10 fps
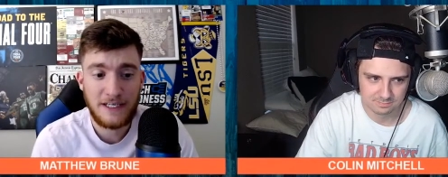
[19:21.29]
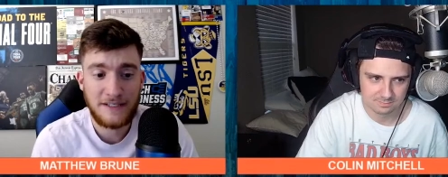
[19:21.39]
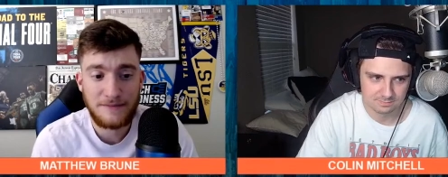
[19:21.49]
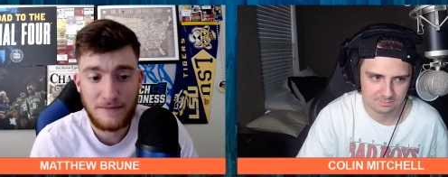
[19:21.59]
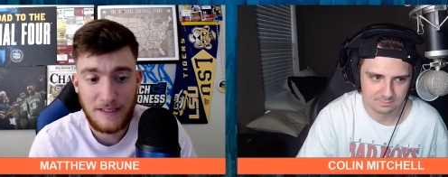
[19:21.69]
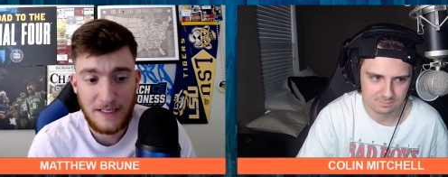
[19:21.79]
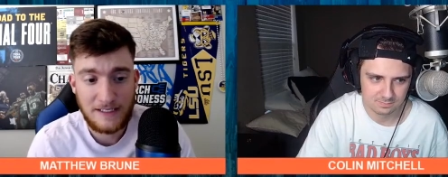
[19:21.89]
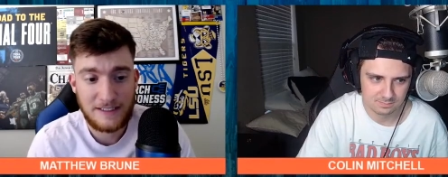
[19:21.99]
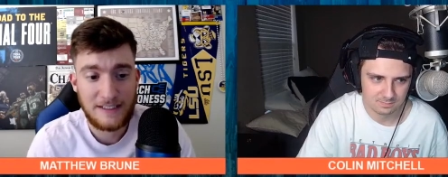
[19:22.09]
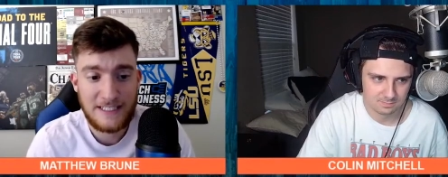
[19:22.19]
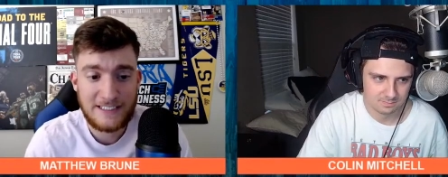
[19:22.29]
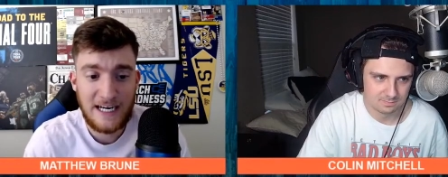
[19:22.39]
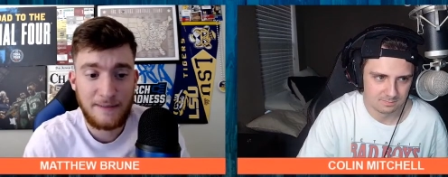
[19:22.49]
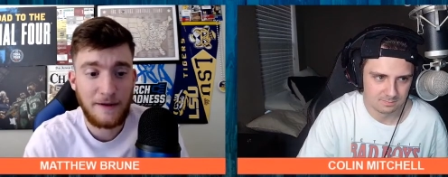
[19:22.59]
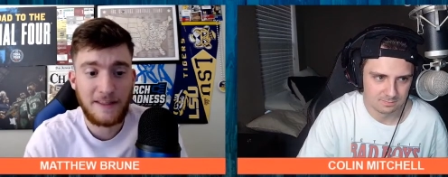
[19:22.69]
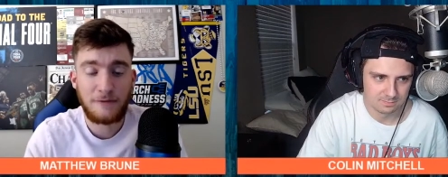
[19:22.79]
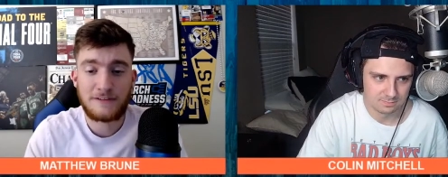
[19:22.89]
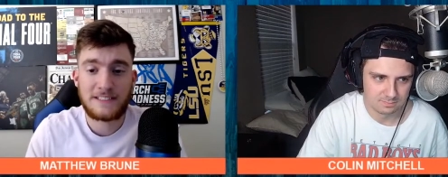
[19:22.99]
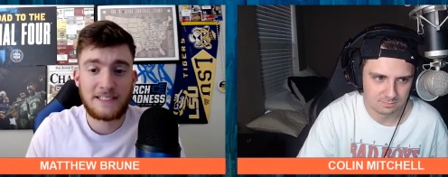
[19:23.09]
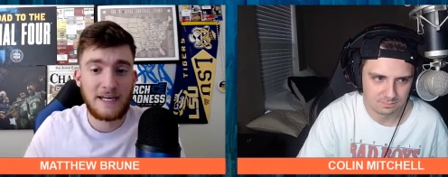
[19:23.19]
Speaker 1: but it's going to take time. I think we
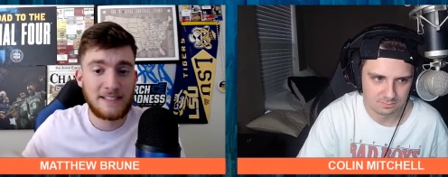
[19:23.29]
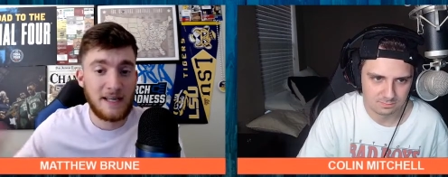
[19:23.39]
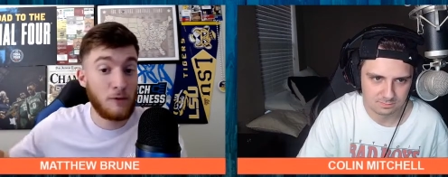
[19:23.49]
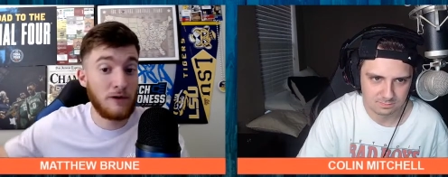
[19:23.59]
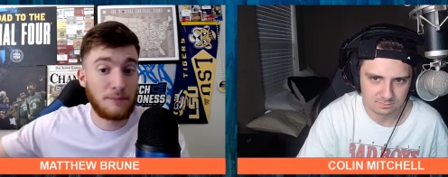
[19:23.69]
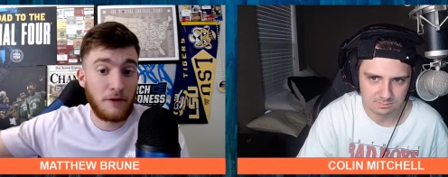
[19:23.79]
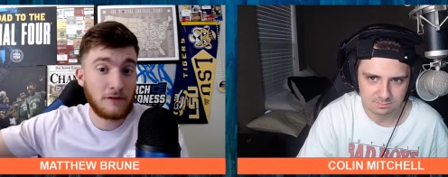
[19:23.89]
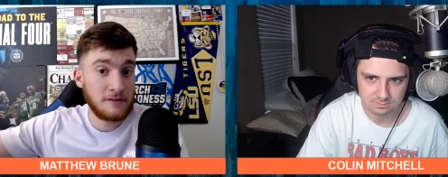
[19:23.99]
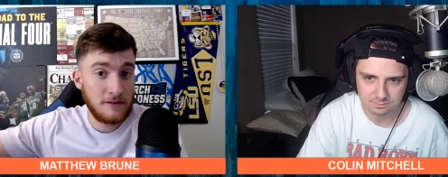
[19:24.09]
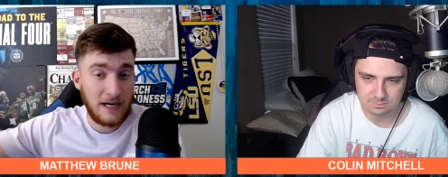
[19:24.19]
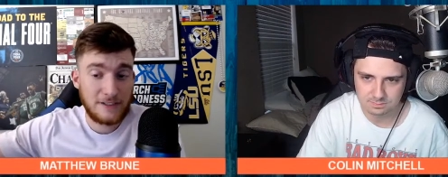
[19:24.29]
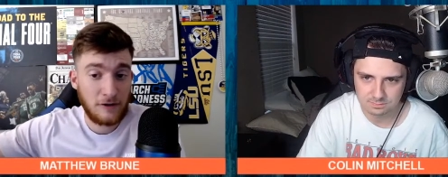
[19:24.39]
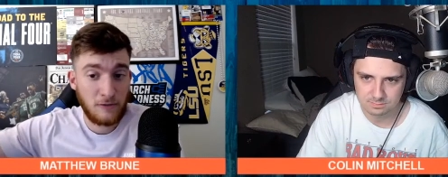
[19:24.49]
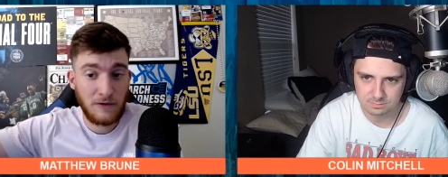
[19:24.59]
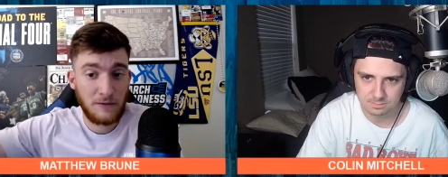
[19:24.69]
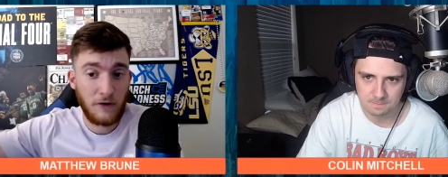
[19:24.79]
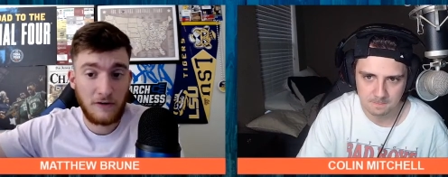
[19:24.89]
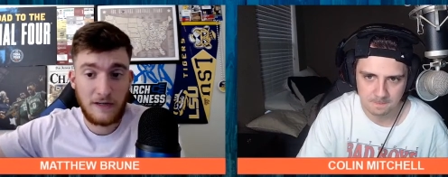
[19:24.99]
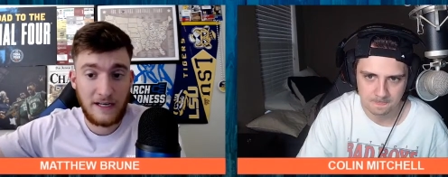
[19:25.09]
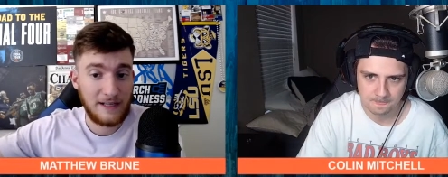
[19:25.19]
see guys like Will Barton. I heard Will
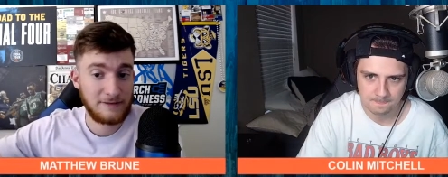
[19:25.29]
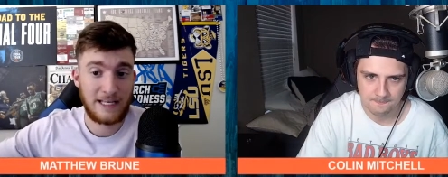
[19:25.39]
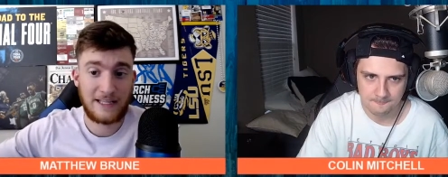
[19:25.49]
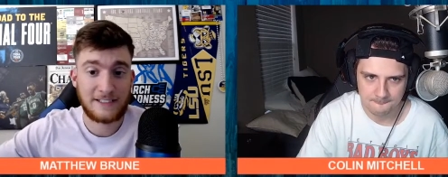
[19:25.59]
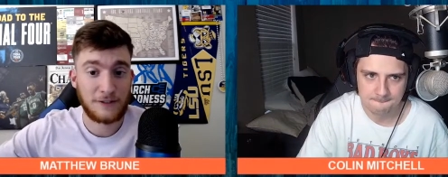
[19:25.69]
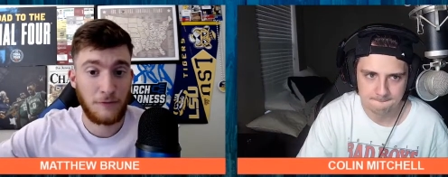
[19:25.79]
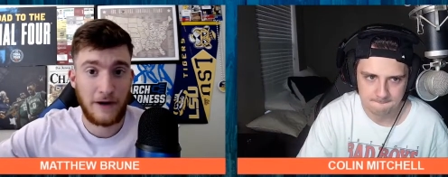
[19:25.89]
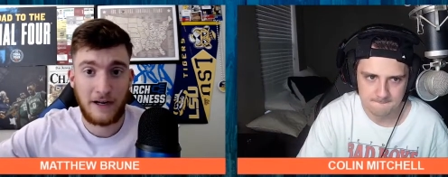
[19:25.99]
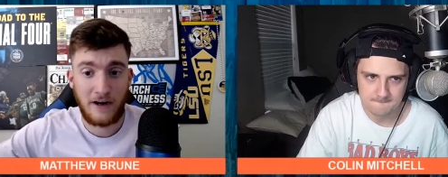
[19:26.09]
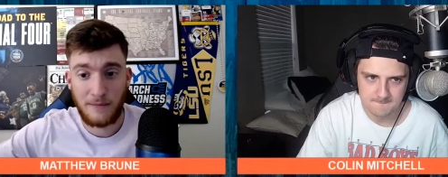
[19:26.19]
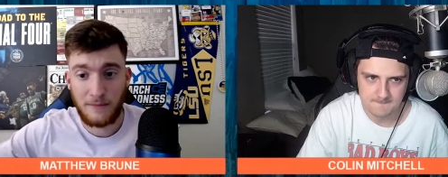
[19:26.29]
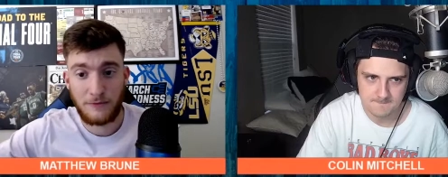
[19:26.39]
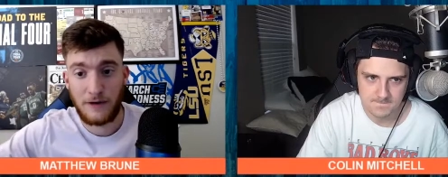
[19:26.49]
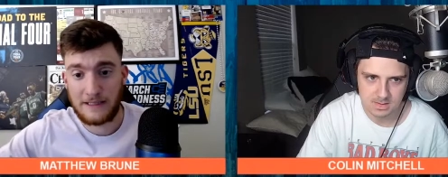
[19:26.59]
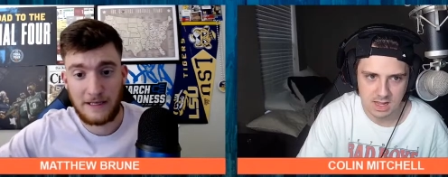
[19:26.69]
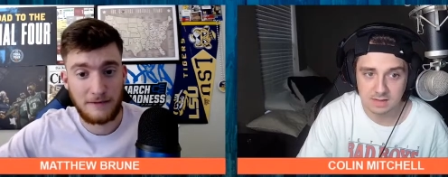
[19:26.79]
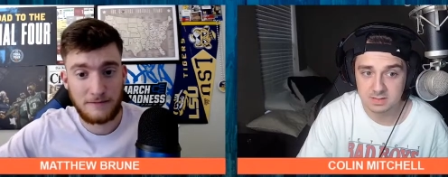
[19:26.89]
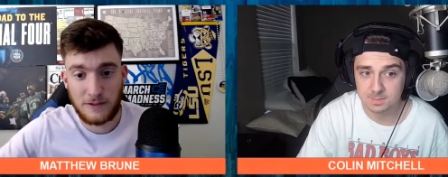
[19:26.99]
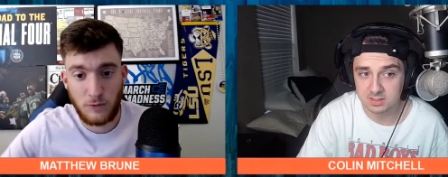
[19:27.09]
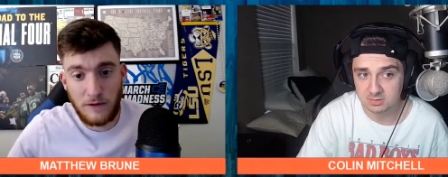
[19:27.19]
Barton, and I was like, that's a great comp right there. I have
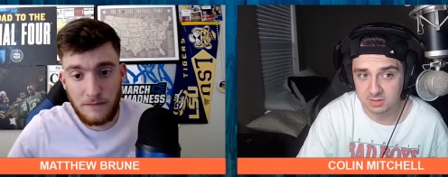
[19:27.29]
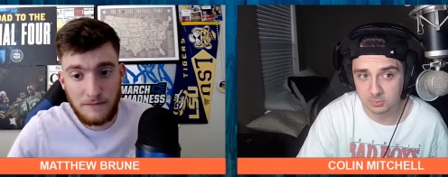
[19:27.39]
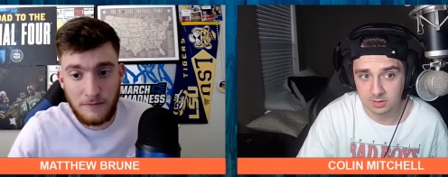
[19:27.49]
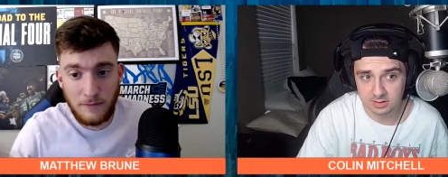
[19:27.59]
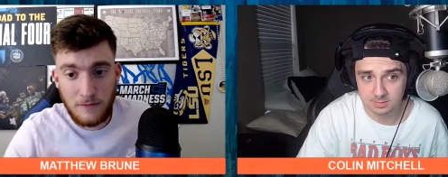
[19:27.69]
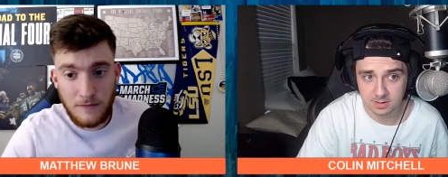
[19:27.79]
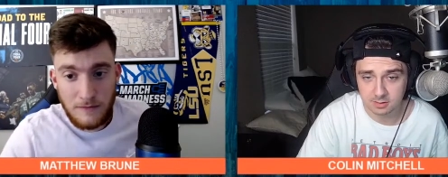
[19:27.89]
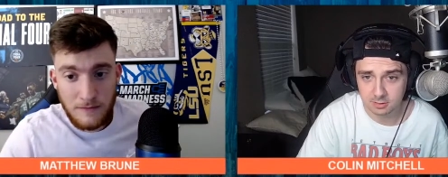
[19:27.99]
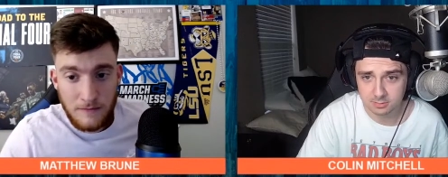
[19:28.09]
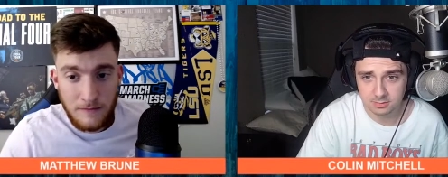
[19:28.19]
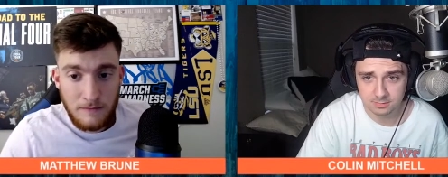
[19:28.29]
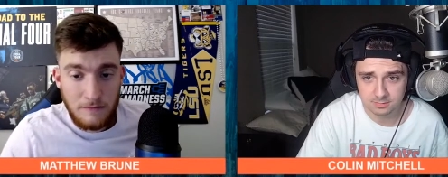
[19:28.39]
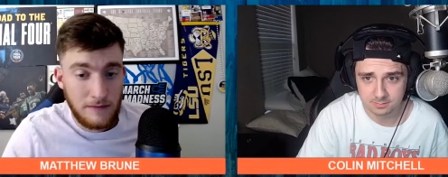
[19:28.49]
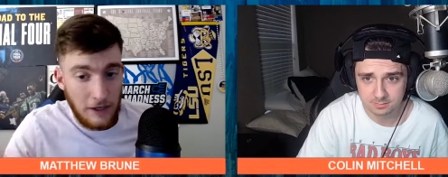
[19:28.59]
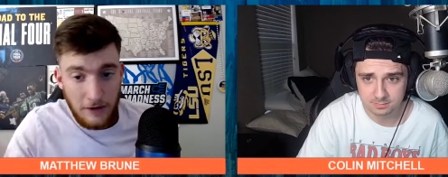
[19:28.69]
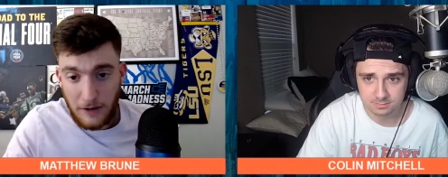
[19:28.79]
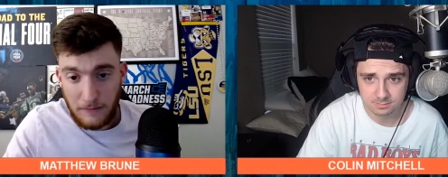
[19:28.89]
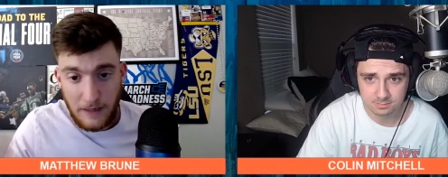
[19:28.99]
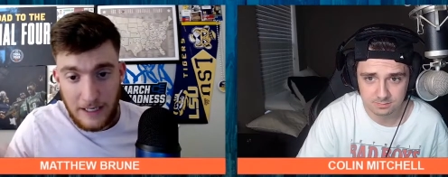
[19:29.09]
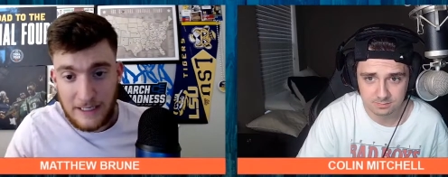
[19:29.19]
Speaker 2: Spencer Dinwiddie as my comp.
Speaker 1: There you go.
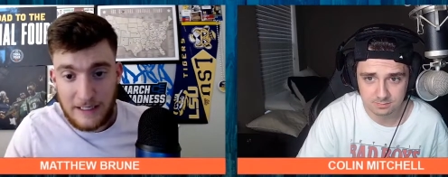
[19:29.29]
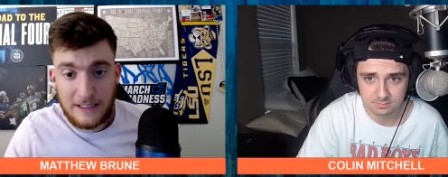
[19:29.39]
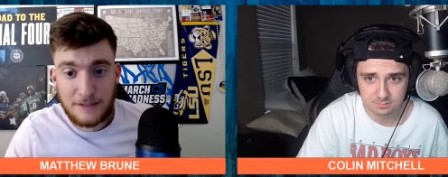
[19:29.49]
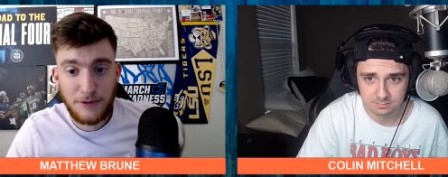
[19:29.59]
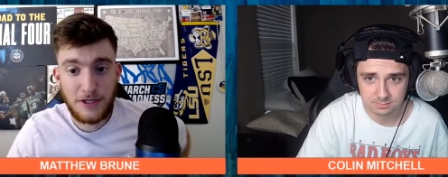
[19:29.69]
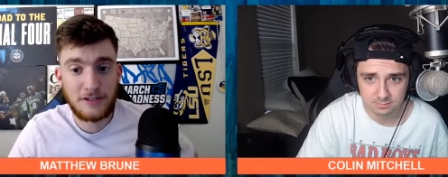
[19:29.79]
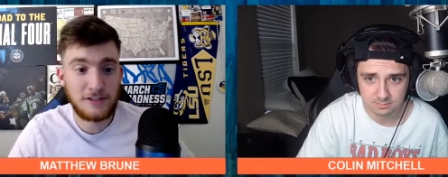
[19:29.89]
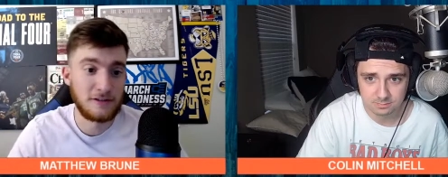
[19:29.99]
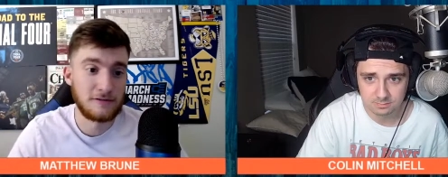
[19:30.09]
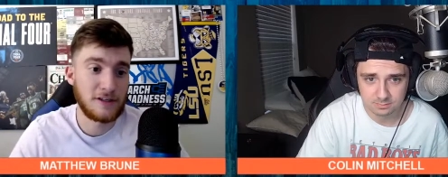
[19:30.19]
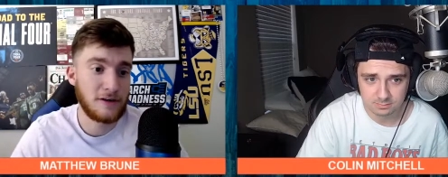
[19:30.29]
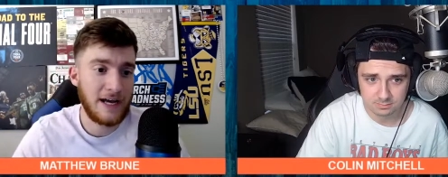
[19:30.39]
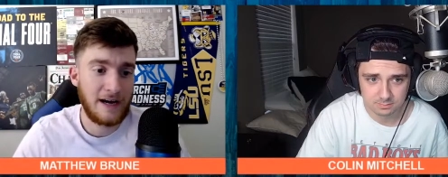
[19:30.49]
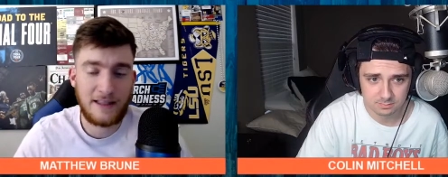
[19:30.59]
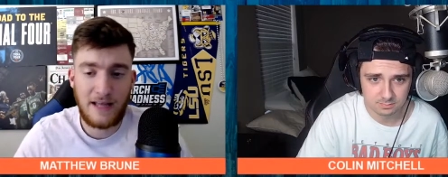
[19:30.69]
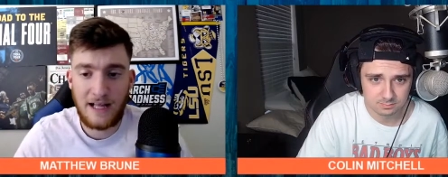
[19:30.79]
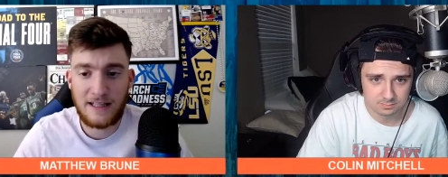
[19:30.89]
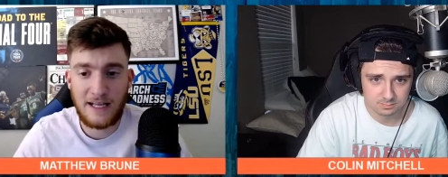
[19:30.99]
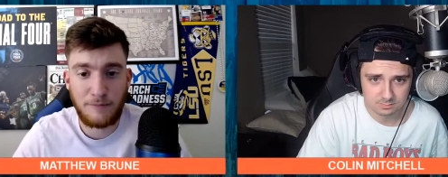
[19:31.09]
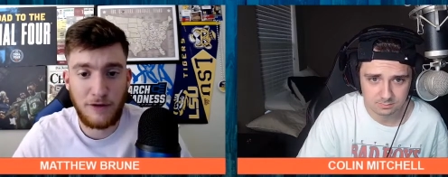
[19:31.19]
I think that's pretty good too. So, yeah, I, I
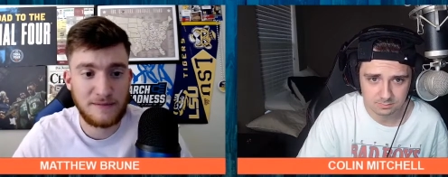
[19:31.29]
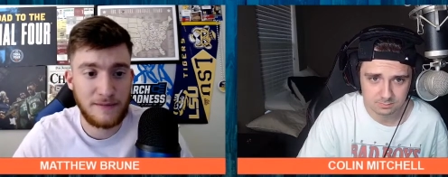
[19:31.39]
like Bryce